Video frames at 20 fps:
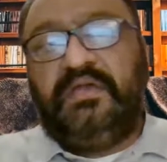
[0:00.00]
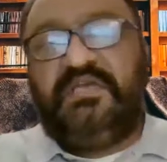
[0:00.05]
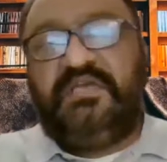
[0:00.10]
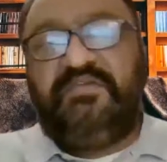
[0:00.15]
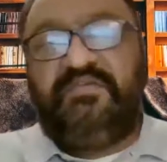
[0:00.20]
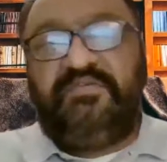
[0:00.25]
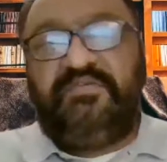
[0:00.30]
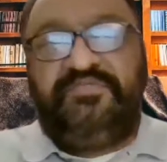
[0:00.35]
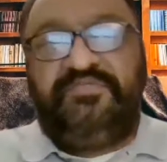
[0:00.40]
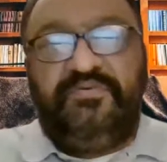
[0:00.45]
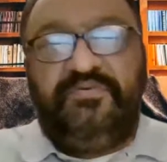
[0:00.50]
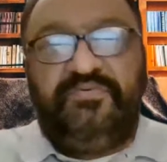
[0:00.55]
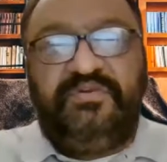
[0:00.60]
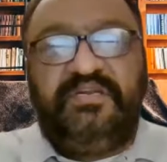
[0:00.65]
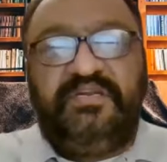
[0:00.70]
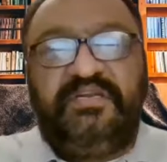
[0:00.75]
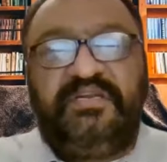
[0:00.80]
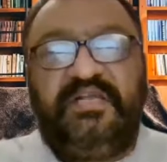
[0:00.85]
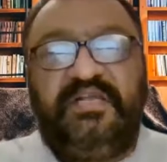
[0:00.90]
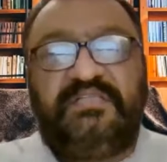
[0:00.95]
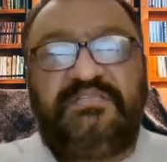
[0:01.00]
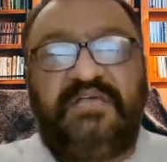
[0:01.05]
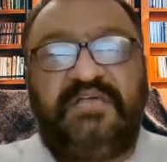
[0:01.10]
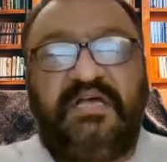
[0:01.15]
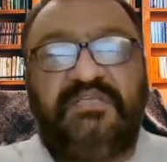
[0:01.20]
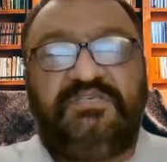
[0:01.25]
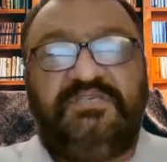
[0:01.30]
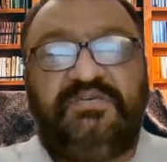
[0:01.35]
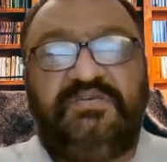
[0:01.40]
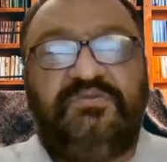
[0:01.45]
Give a few details
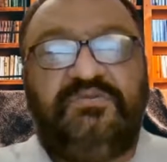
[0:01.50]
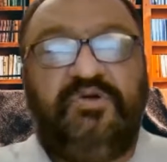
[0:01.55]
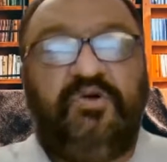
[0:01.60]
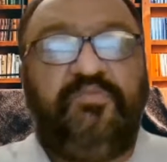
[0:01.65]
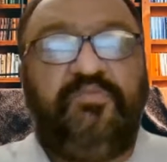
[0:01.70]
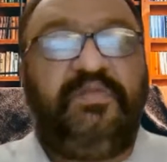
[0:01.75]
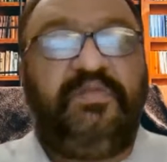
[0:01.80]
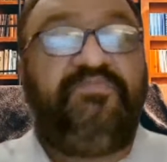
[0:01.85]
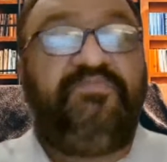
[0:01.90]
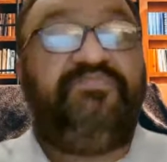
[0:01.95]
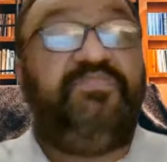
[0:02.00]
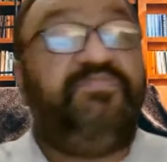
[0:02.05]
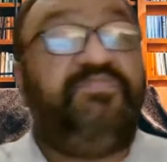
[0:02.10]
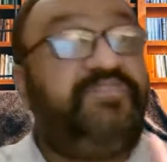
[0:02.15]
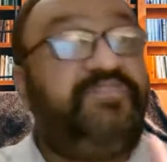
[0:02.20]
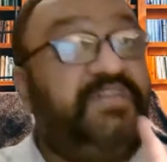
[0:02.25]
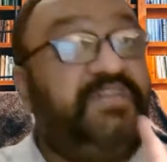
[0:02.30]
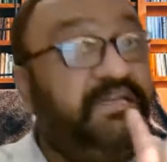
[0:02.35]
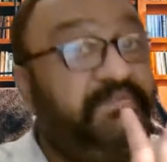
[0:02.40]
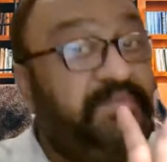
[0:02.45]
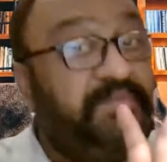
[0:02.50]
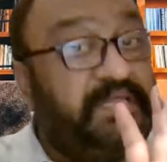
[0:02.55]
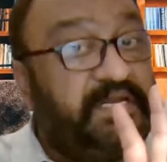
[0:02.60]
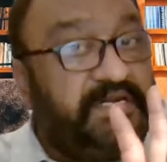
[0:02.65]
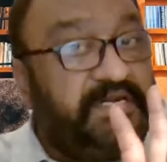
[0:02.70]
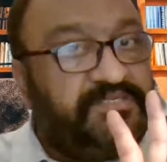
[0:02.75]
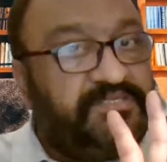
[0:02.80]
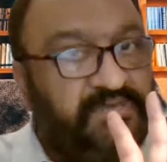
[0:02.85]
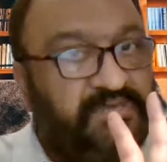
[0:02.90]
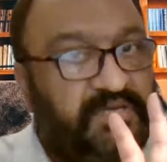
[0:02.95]
answer to the opening 15
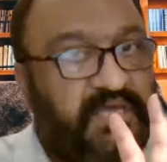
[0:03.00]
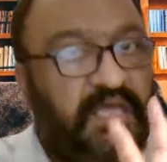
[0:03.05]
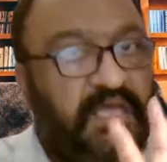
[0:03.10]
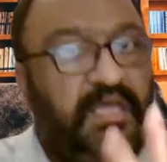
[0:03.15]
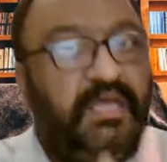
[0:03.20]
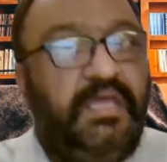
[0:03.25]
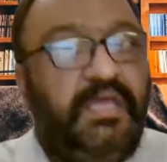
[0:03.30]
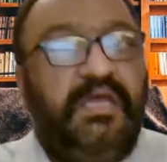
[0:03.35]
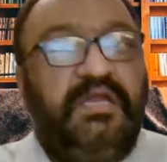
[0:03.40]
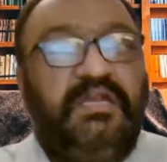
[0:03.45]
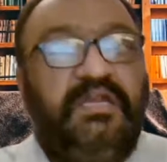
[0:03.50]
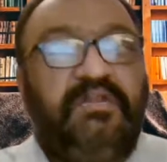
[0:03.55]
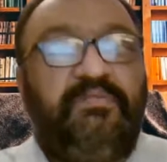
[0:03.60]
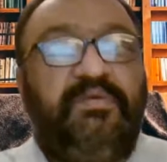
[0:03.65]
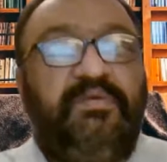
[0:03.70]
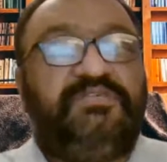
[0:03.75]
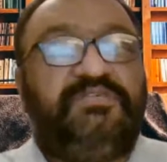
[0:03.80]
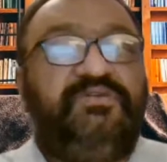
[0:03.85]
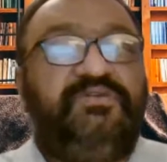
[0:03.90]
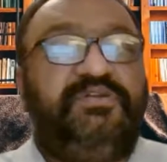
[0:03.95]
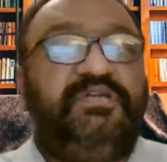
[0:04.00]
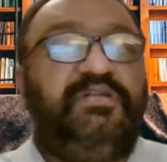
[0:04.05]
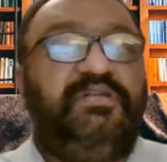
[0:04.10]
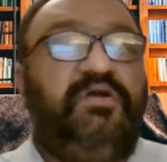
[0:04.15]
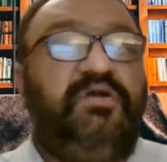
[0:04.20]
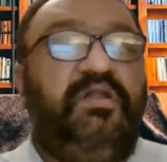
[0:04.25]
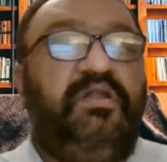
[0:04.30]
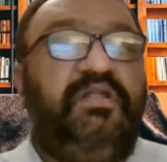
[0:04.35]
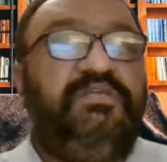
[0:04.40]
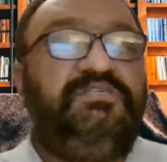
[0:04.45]
minutes, okay? Demonstrating
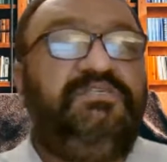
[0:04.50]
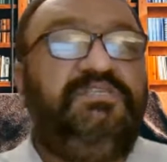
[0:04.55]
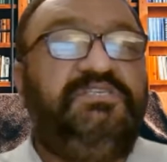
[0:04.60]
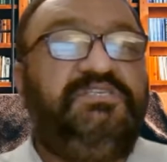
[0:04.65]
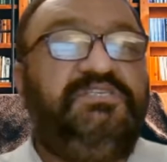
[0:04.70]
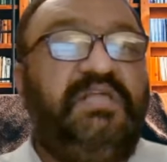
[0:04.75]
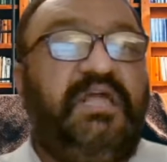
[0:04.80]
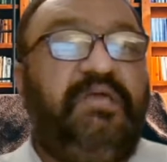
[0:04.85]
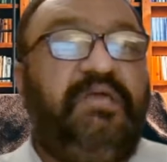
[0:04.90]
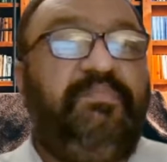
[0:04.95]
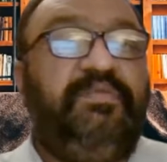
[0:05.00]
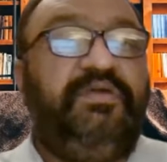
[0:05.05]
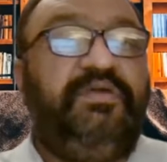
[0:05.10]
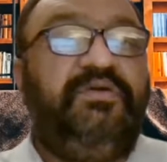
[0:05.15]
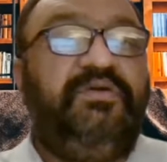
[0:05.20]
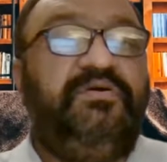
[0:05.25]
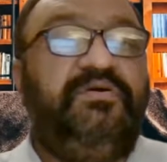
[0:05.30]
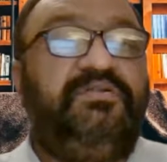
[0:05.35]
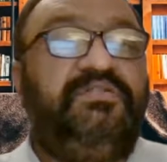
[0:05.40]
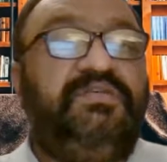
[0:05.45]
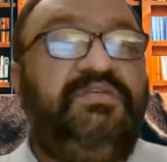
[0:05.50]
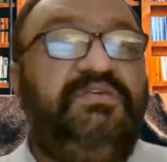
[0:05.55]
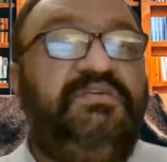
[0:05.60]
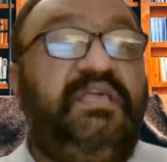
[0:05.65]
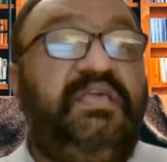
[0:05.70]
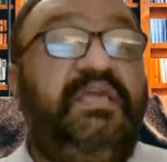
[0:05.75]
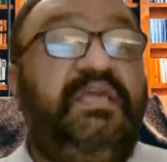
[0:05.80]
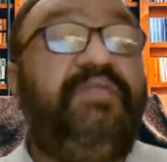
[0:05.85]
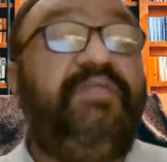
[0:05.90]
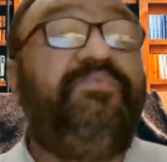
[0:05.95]
knowledge, describing your
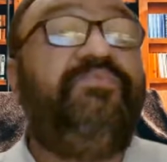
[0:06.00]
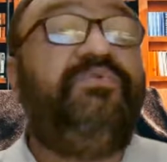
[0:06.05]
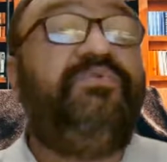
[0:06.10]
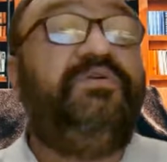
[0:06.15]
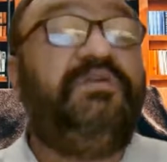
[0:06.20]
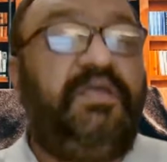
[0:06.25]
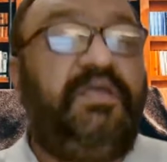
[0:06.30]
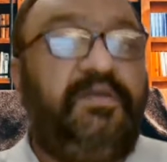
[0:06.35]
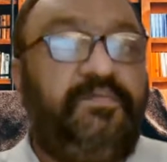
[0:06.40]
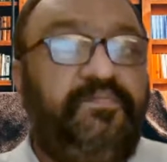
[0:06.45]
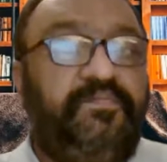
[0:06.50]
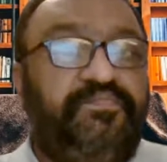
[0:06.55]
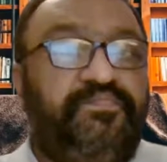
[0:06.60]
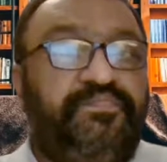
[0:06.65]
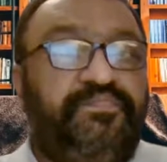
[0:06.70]
thinking and working.